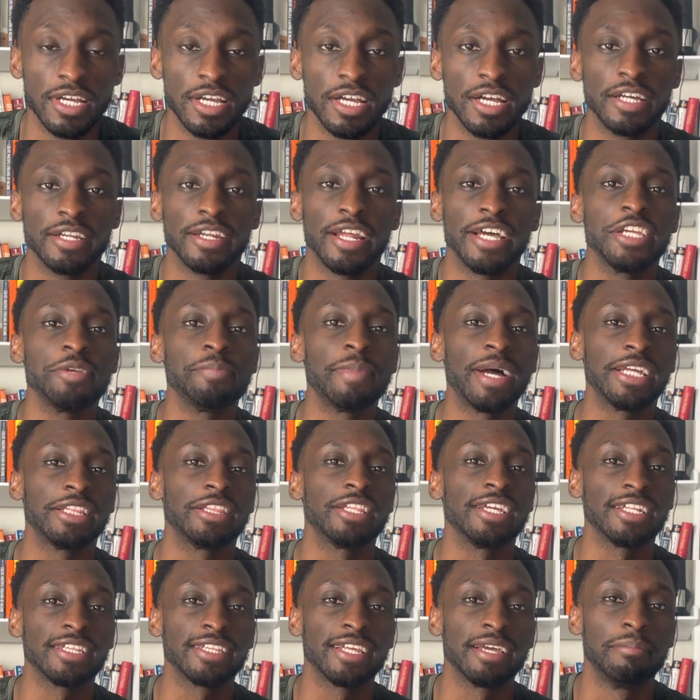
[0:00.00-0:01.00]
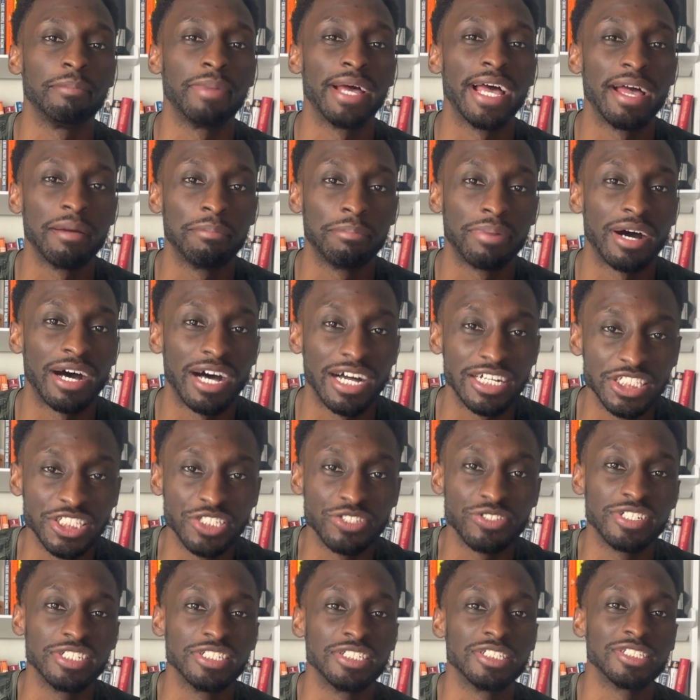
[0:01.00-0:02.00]
Now, you might think that bad
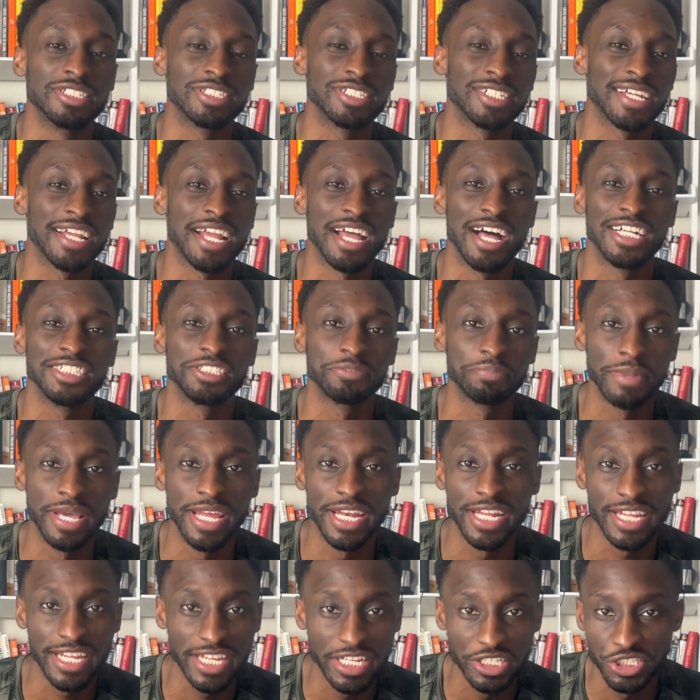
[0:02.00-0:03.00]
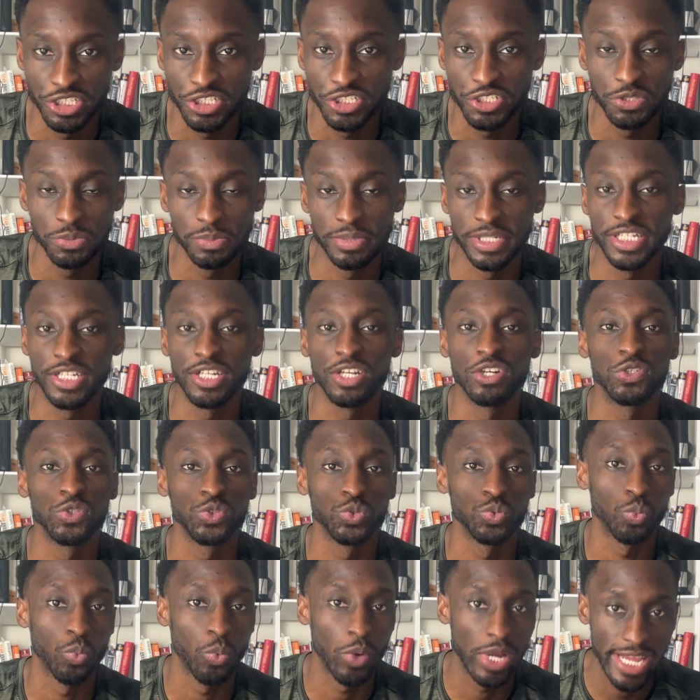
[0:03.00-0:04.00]
posture is just a cosmetic issue, but it
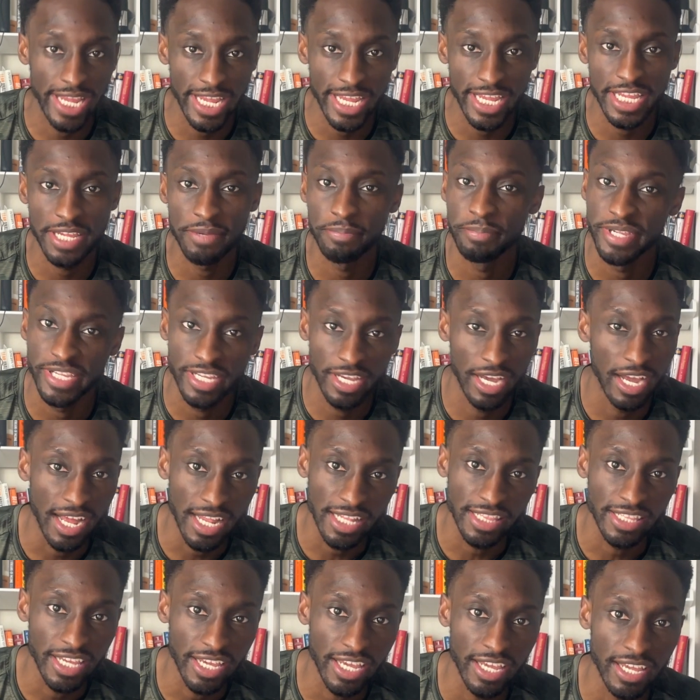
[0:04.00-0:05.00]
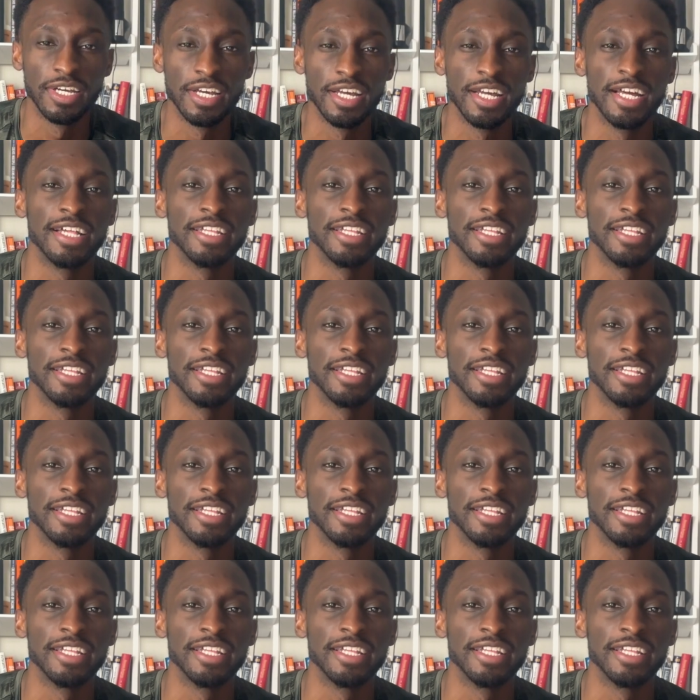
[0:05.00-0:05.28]
goes way beyond that.